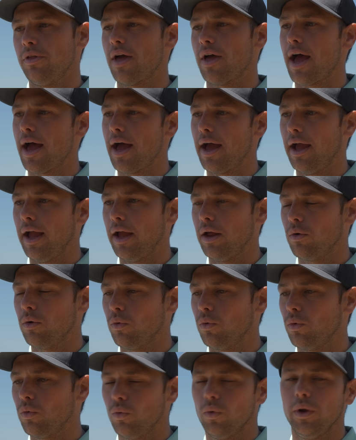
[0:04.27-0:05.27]
that
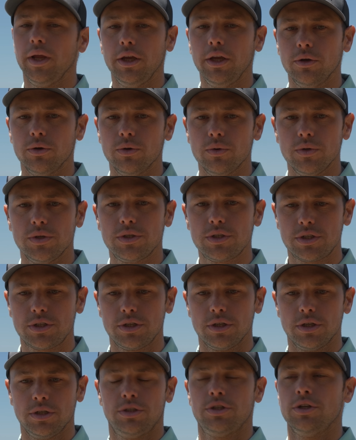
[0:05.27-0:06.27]
we use
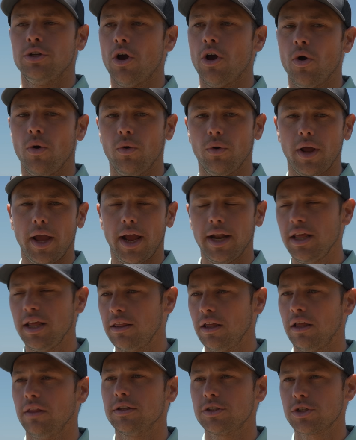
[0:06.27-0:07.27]
to denote
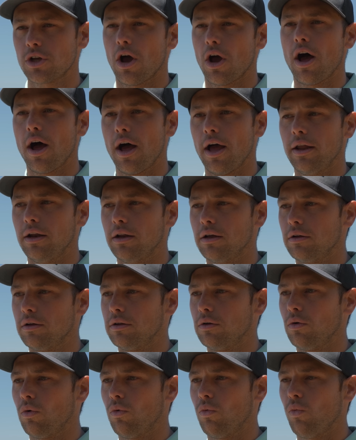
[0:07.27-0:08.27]
anything that's caught
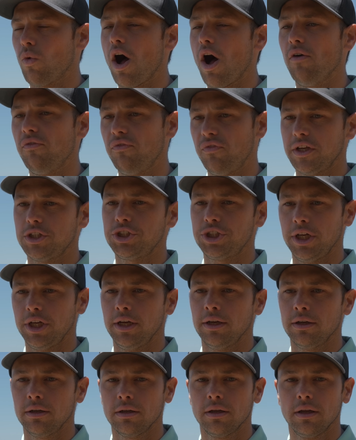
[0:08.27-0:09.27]
while
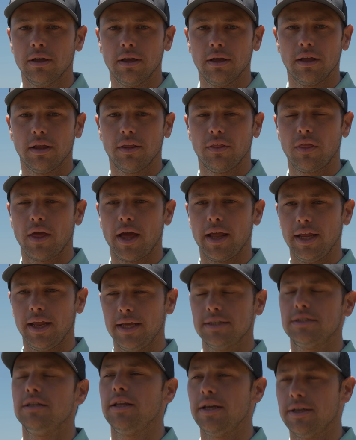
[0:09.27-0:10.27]
fishing that
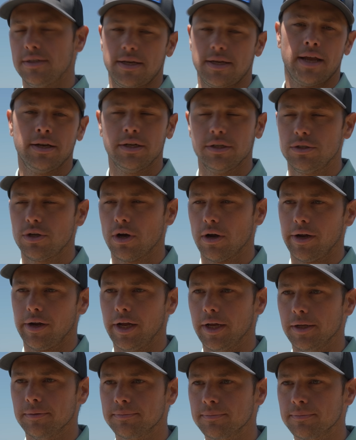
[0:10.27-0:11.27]
isn't the intended target.